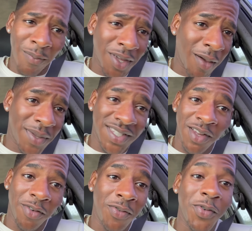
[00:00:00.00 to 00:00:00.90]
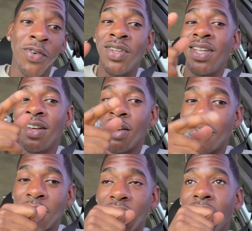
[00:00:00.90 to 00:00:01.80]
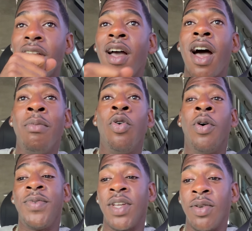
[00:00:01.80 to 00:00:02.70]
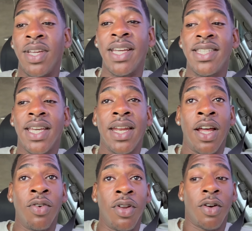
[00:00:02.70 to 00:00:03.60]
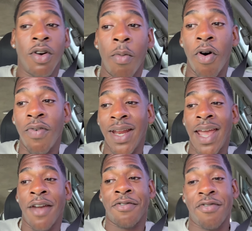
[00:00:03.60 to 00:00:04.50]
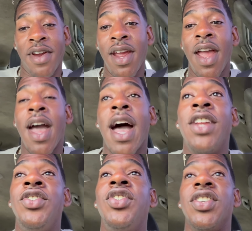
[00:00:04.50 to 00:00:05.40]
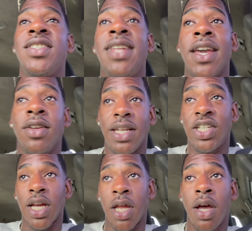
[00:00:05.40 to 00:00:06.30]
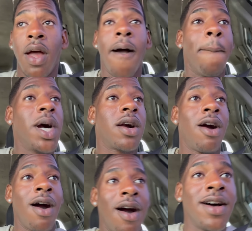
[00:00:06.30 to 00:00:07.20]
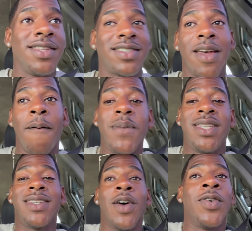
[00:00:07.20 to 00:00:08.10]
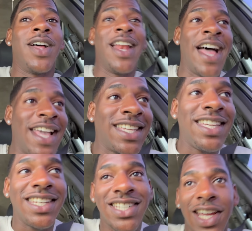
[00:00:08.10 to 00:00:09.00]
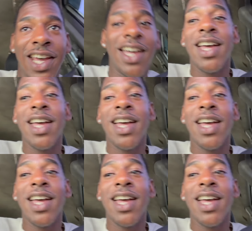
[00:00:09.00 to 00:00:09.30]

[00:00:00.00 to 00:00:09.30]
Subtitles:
Big up yourself. All of them did lovely. I'm obviously going to get together and going to come over the EFRI and just tickle each other, because this is going to like each other.